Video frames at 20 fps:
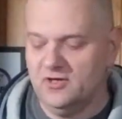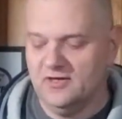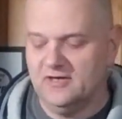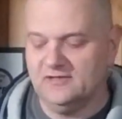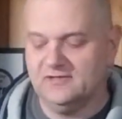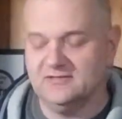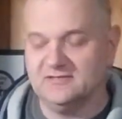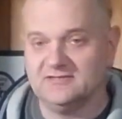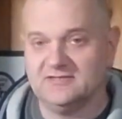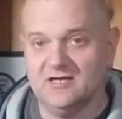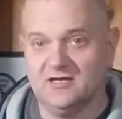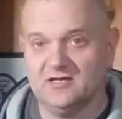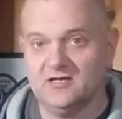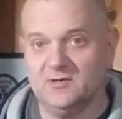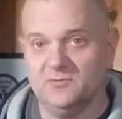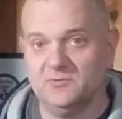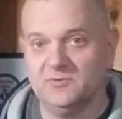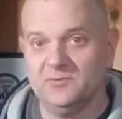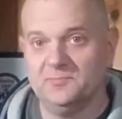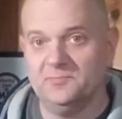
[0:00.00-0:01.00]
It does not
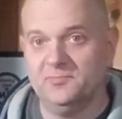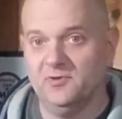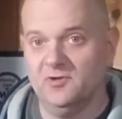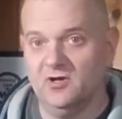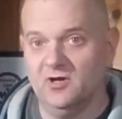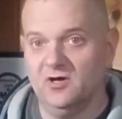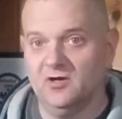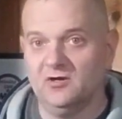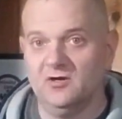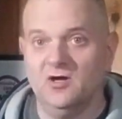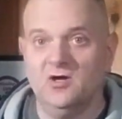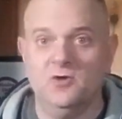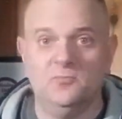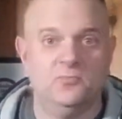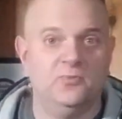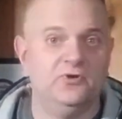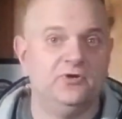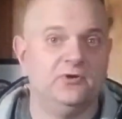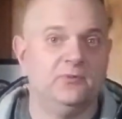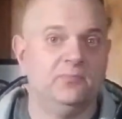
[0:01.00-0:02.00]
come with a plug,
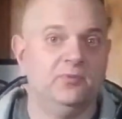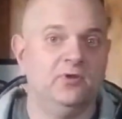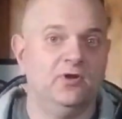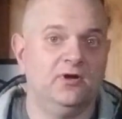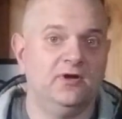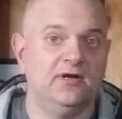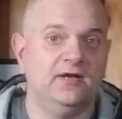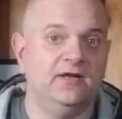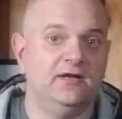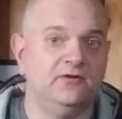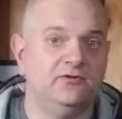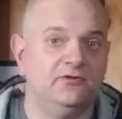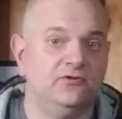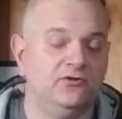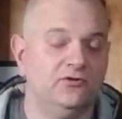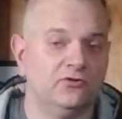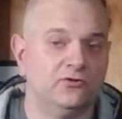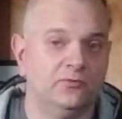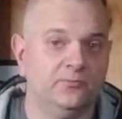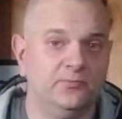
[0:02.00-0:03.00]
but you can plug it into
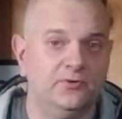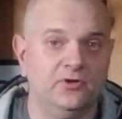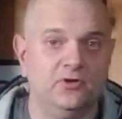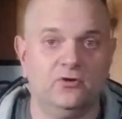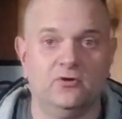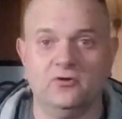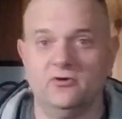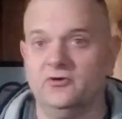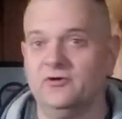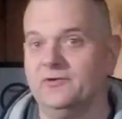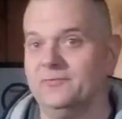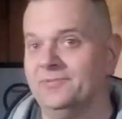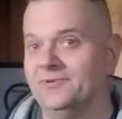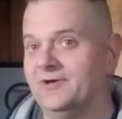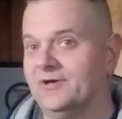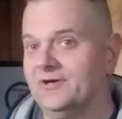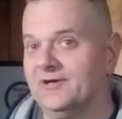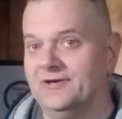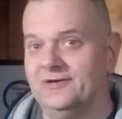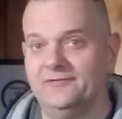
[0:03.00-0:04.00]
your computer, you can
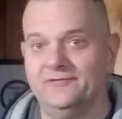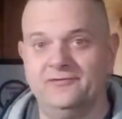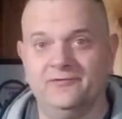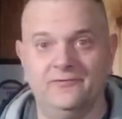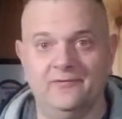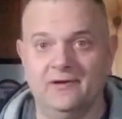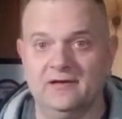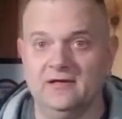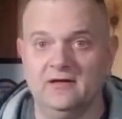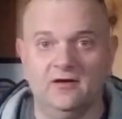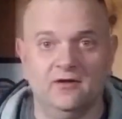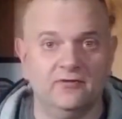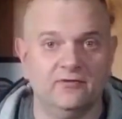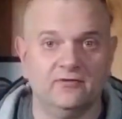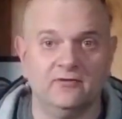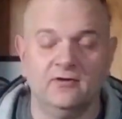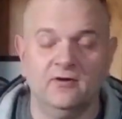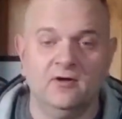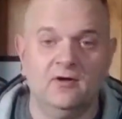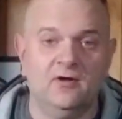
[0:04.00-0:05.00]
plug it into any
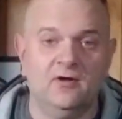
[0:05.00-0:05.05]
other